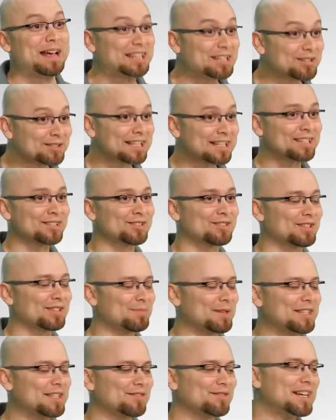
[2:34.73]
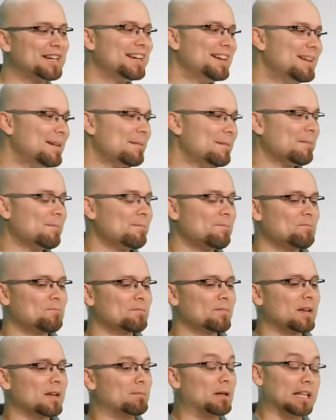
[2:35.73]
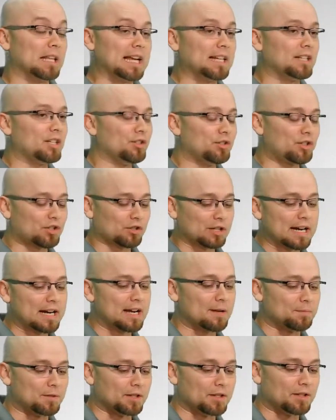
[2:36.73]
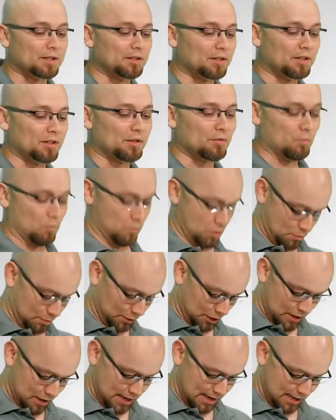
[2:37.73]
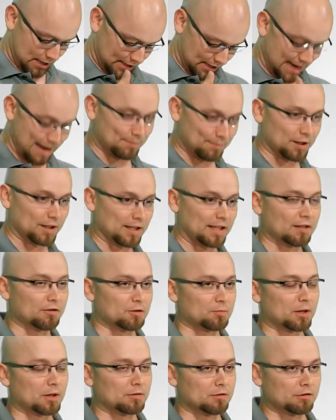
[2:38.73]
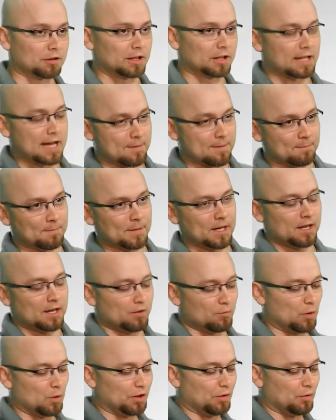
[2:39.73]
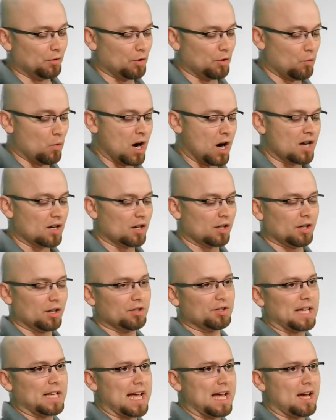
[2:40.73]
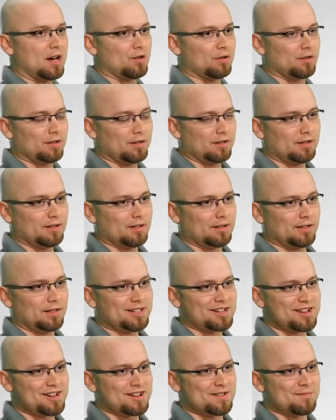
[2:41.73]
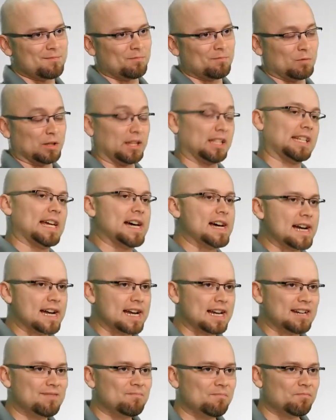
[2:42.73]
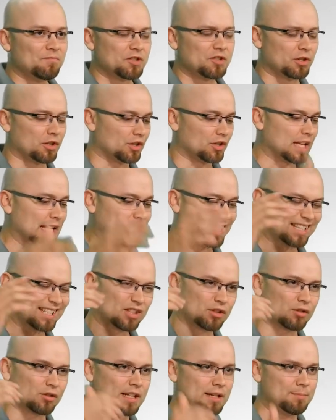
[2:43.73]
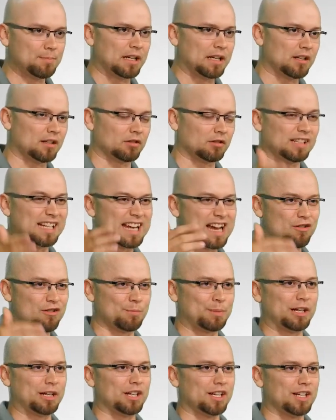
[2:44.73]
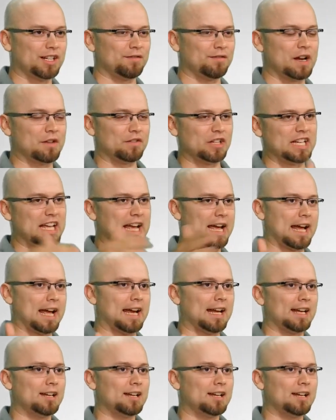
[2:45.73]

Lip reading: those things are expensive. But like, dude, straight up oops, sorry, I just tapped on that. That was probably really loud. When the water goes out with the tide, so there's like this 3-hour period of every day